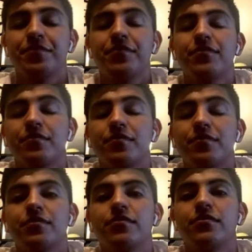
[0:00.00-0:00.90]

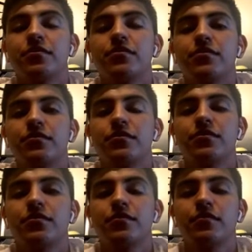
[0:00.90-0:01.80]

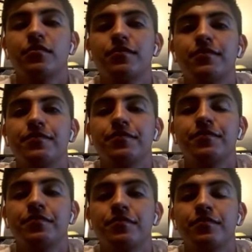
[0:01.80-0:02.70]

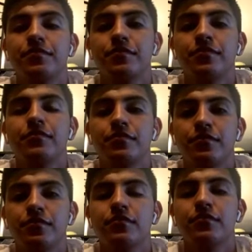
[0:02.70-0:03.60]
This person isn't speaking.